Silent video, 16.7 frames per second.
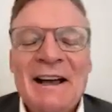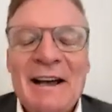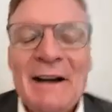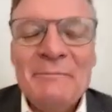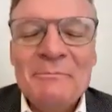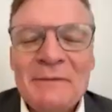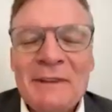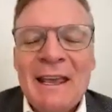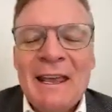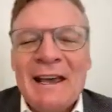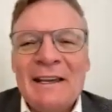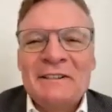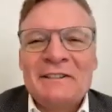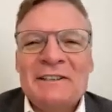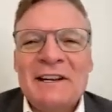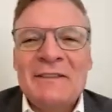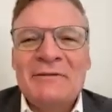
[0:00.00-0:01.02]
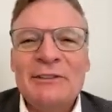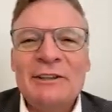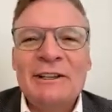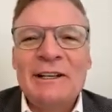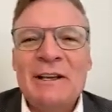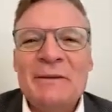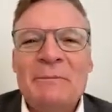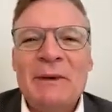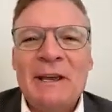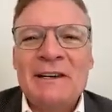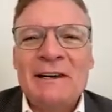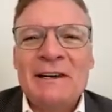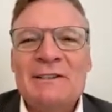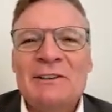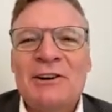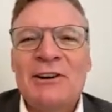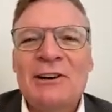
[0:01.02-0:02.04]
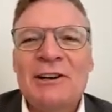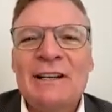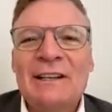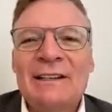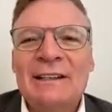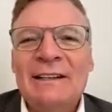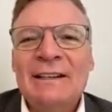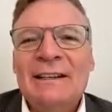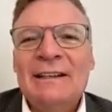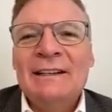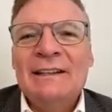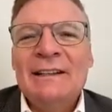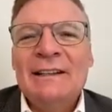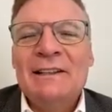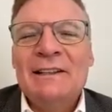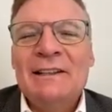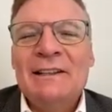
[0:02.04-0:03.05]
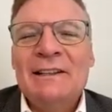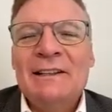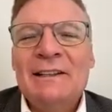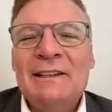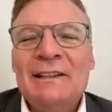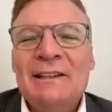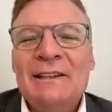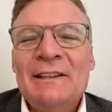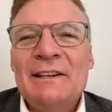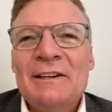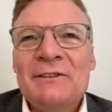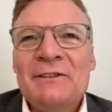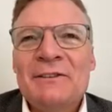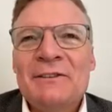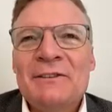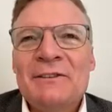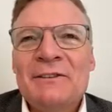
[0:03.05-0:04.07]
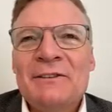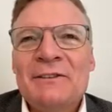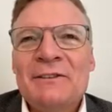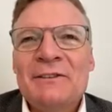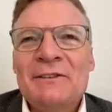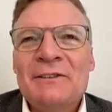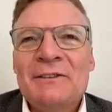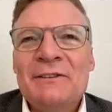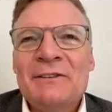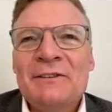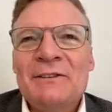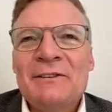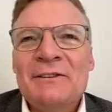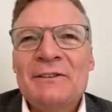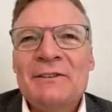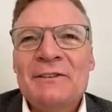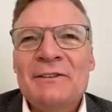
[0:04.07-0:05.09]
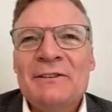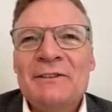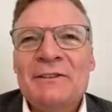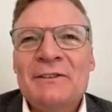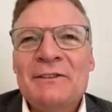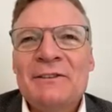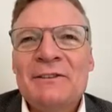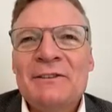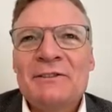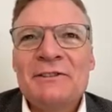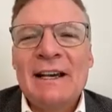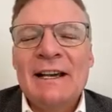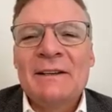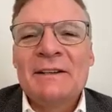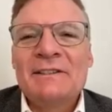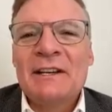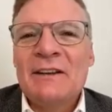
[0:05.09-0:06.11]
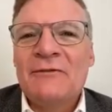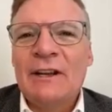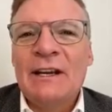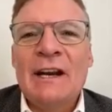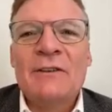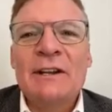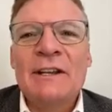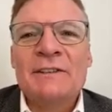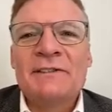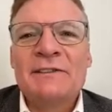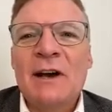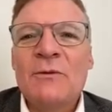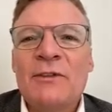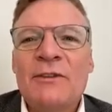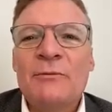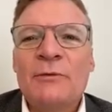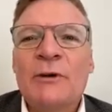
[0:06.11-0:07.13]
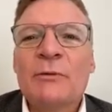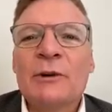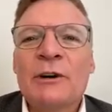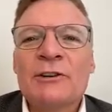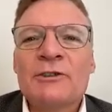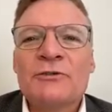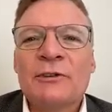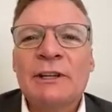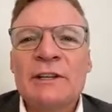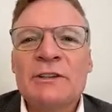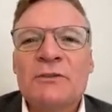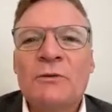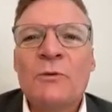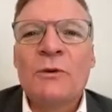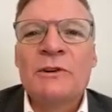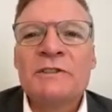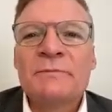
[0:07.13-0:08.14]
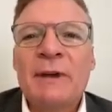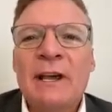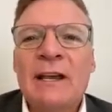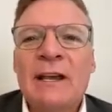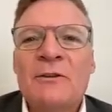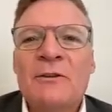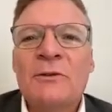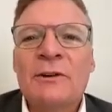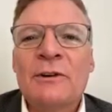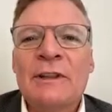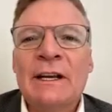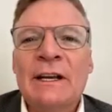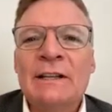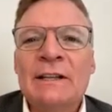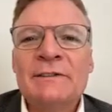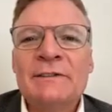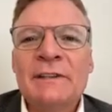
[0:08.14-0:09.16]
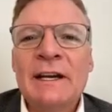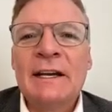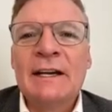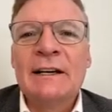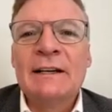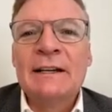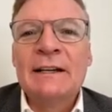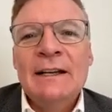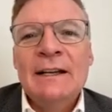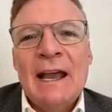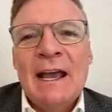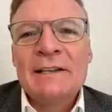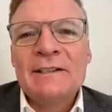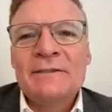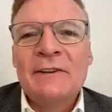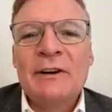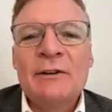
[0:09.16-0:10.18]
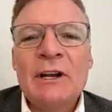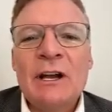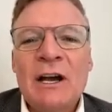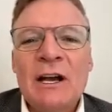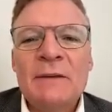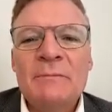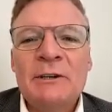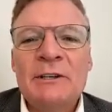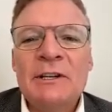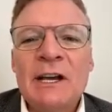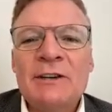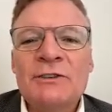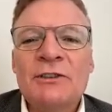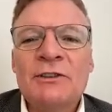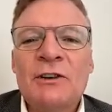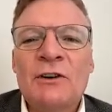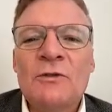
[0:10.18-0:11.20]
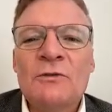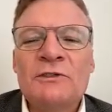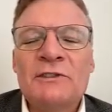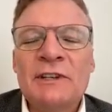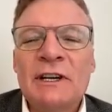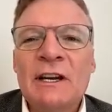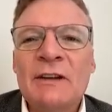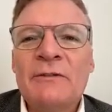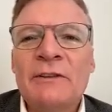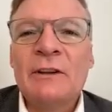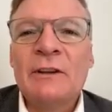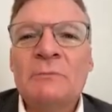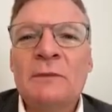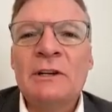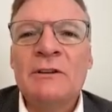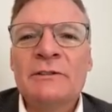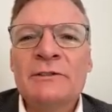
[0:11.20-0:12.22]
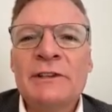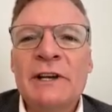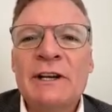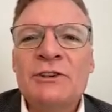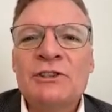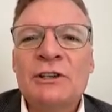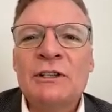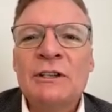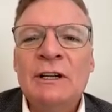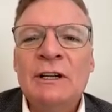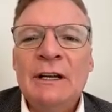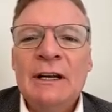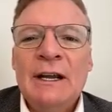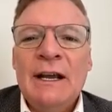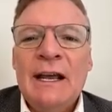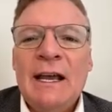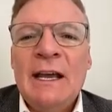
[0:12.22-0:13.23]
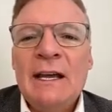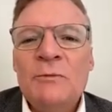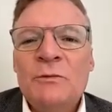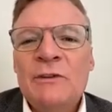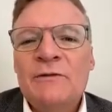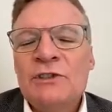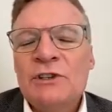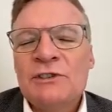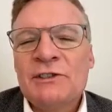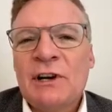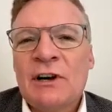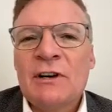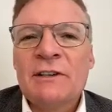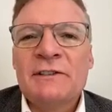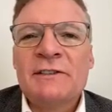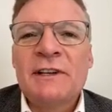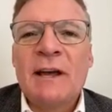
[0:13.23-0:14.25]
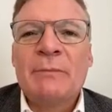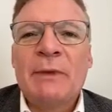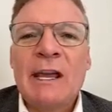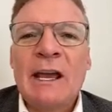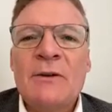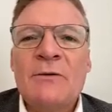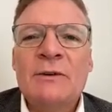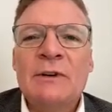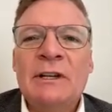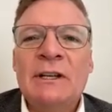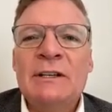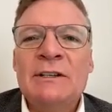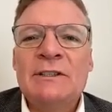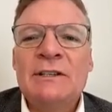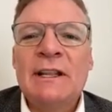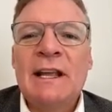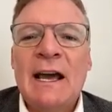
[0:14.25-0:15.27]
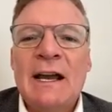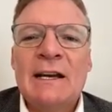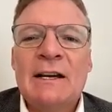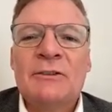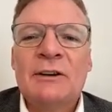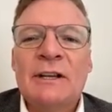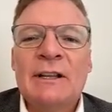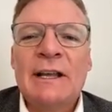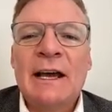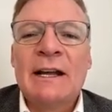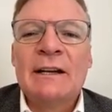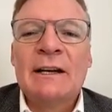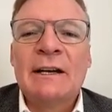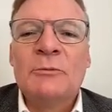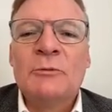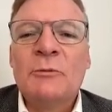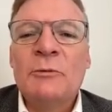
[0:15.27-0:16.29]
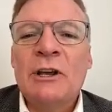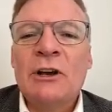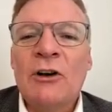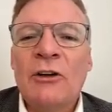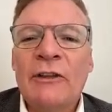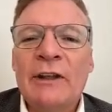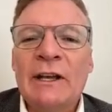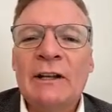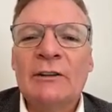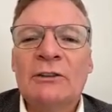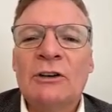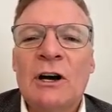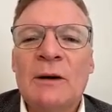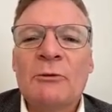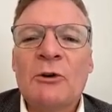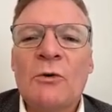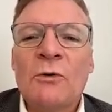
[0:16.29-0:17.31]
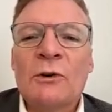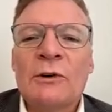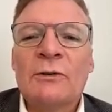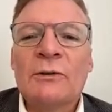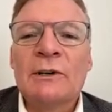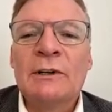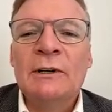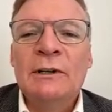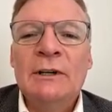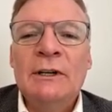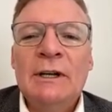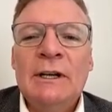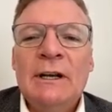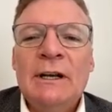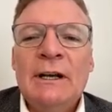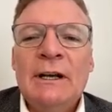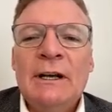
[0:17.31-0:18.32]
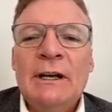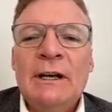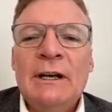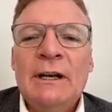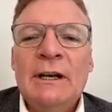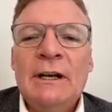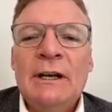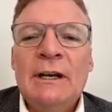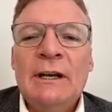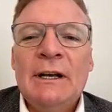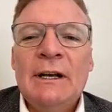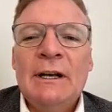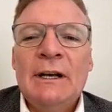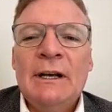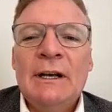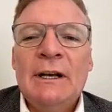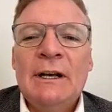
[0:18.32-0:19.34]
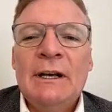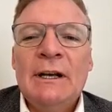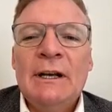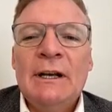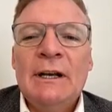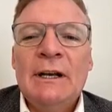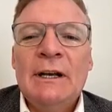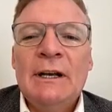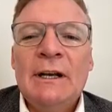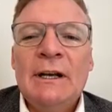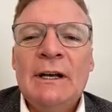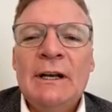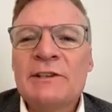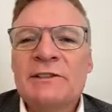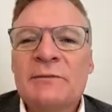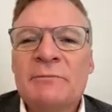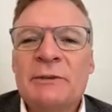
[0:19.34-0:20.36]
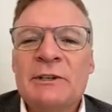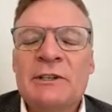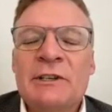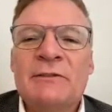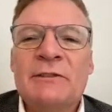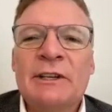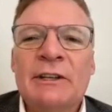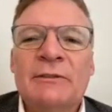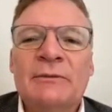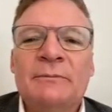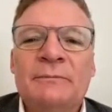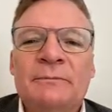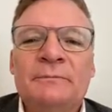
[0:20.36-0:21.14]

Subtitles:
Yeah, it's definitely a big target. There's a significant area south of where we're drilling towards Paycore that has very high potential to host significant mineralization. And we've just started stepping out into that area, that what we call the Hilltop Corridor. And visually, we're seeing some pretty impressive material.